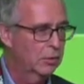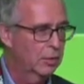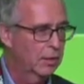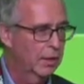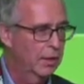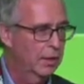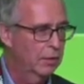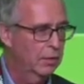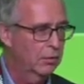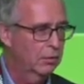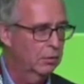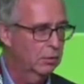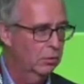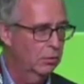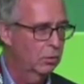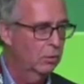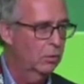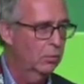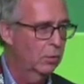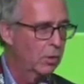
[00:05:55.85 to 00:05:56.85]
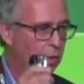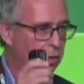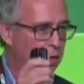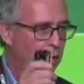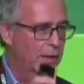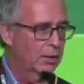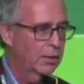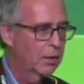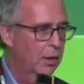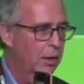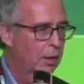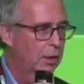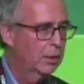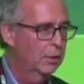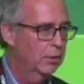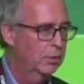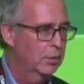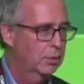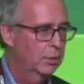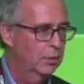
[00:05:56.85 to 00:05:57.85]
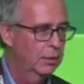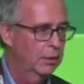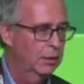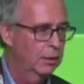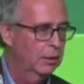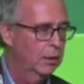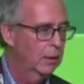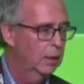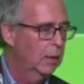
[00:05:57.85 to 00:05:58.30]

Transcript: They know what that car is doing.